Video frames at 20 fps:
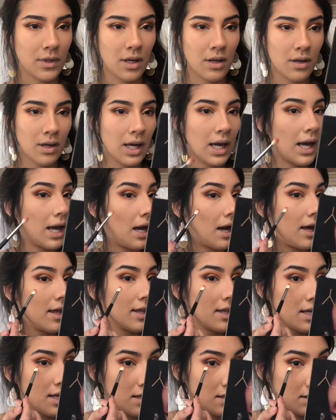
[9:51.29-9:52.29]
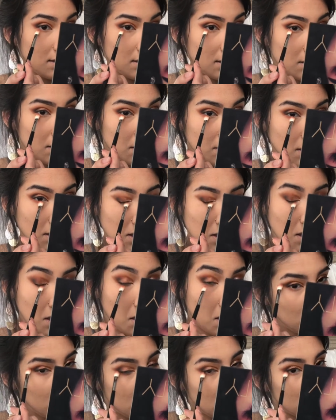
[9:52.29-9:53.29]
Okay, I think that's as
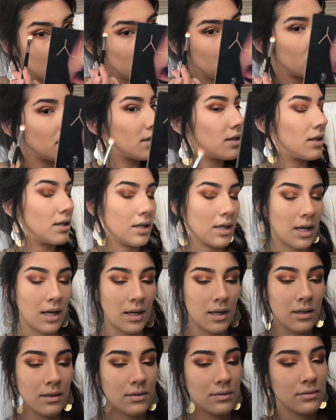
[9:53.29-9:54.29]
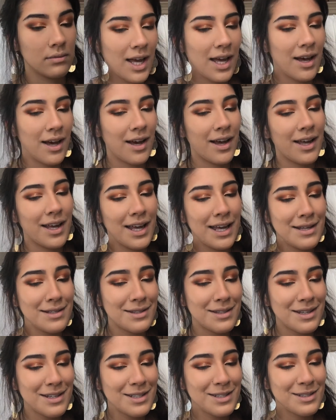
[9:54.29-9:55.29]
good as it's gonna get.
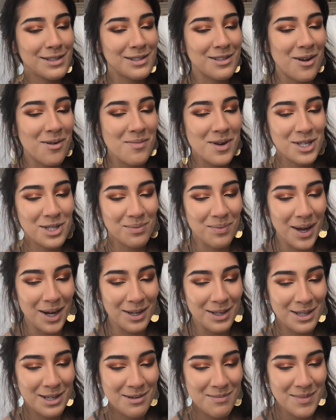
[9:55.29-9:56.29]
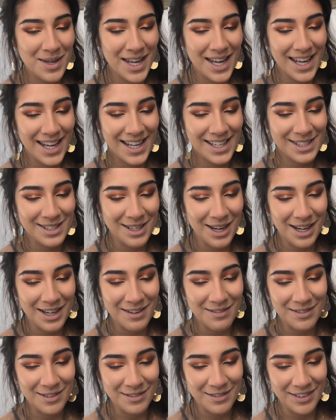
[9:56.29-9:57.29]
His looks so much better than me. It's not
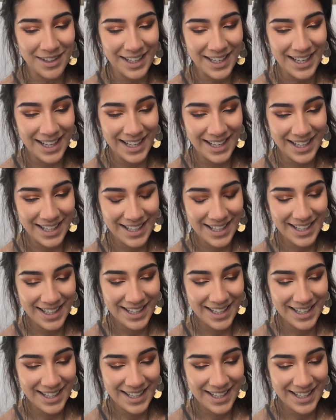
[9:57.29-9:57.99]
even funny.